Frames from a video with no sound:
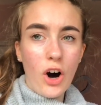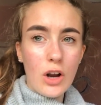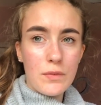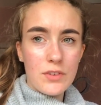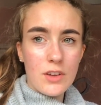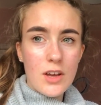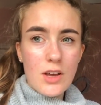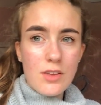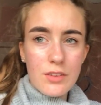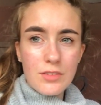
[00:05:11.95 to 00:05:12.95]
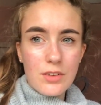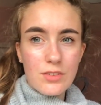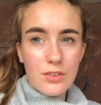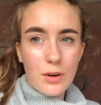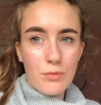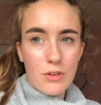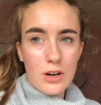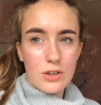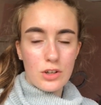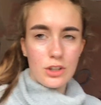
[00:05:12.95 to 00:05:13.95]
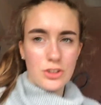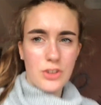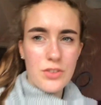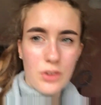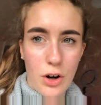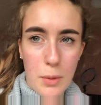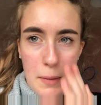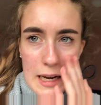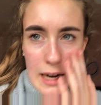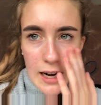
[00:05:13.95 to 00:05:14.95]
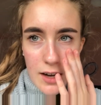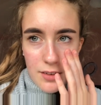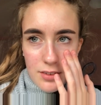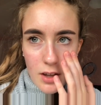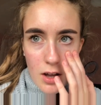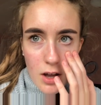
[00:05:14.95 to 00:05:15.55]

all of a sudden it's just gone really cold and also my eyes